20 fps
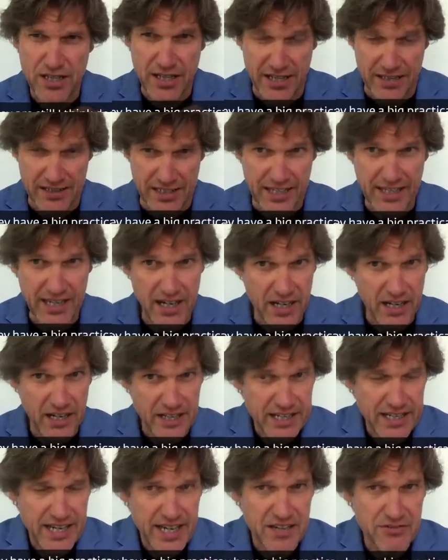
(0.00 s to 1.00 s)
and
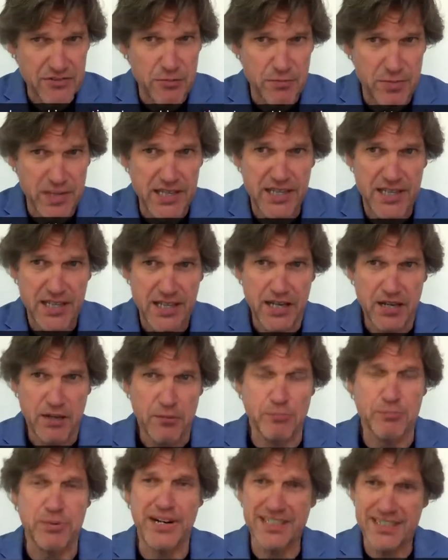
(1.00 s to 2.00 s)
they have a
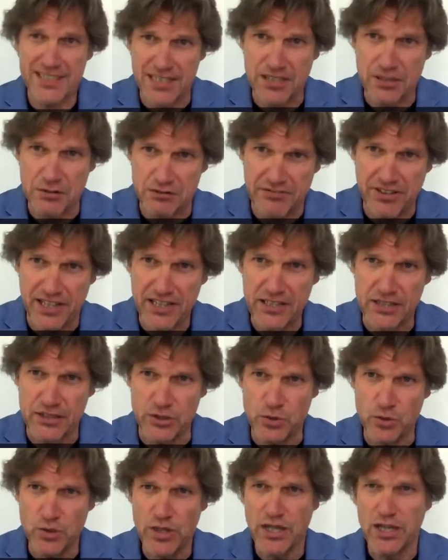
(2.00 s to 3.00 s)
big practical
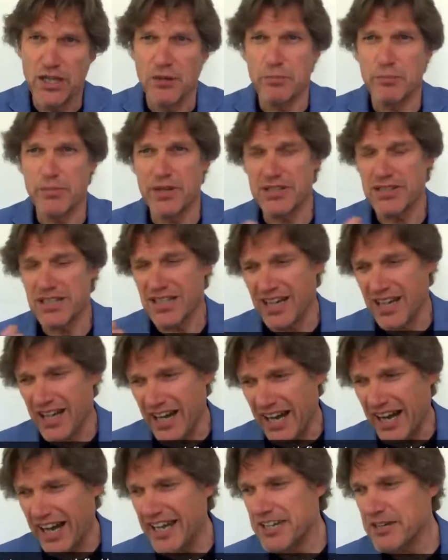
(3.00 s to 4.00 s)
value,
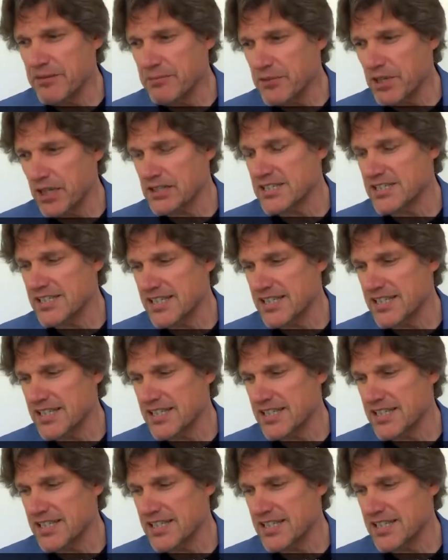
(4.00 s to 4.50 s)
but I am not